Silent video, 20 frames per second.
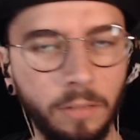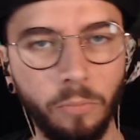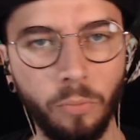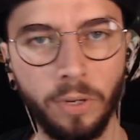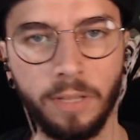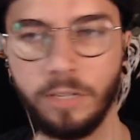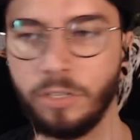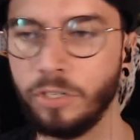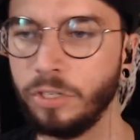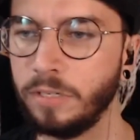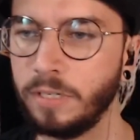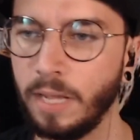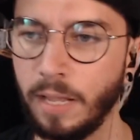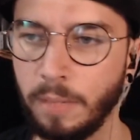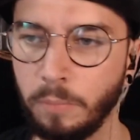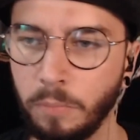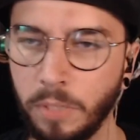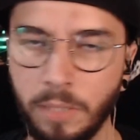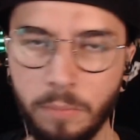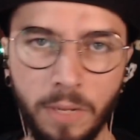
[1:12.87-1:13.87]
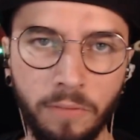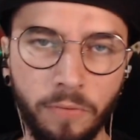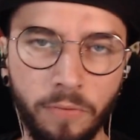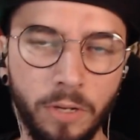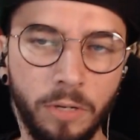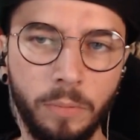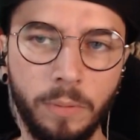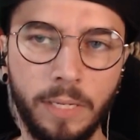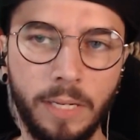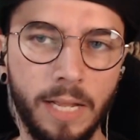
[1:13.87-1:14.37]
where they just yell at me and make fun
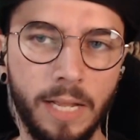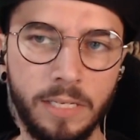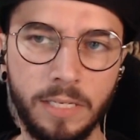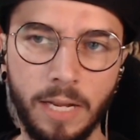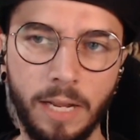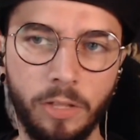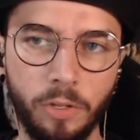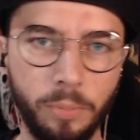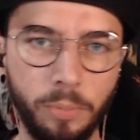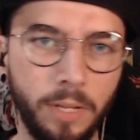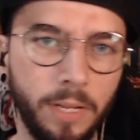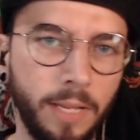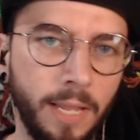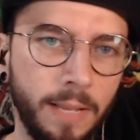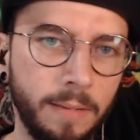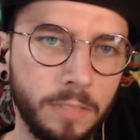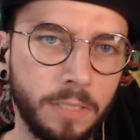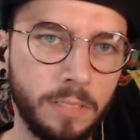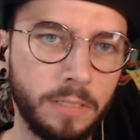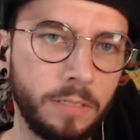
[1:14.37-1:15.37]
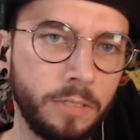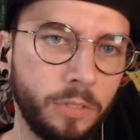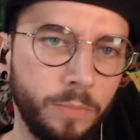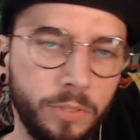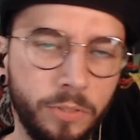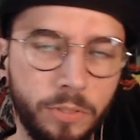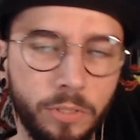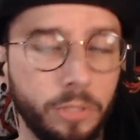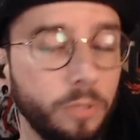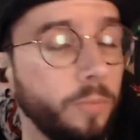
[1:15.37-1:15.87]
of me as I either play games, listen to
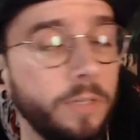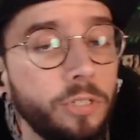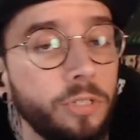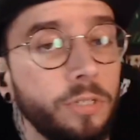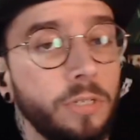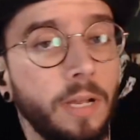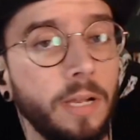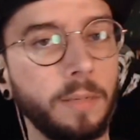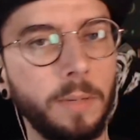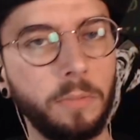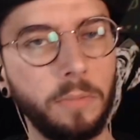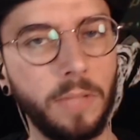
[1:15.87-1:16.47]
music, or we just talk about